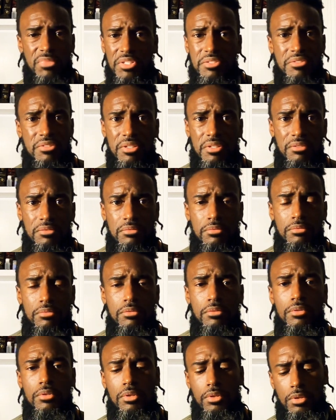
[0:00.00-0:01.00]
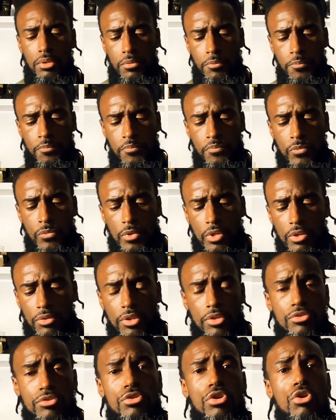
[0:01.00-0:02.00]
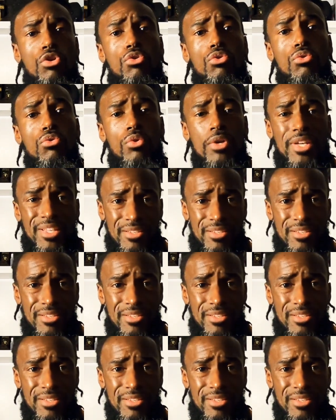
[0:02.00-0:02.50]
That's it. The tool